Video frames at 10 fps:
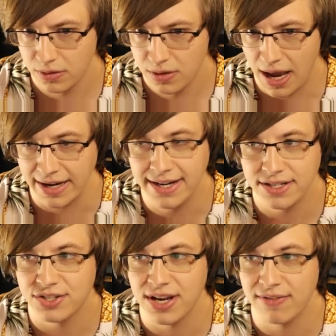I need
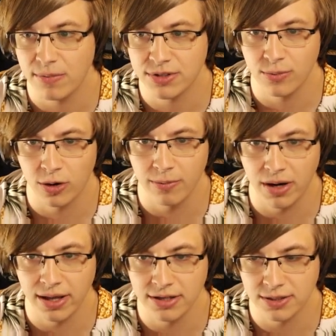to save up some more
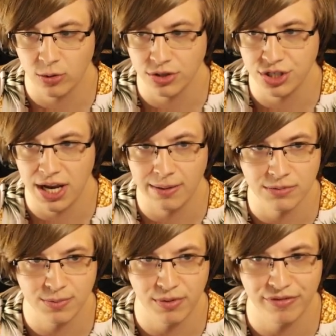money, some more
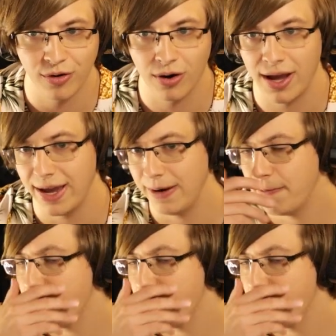gems before I...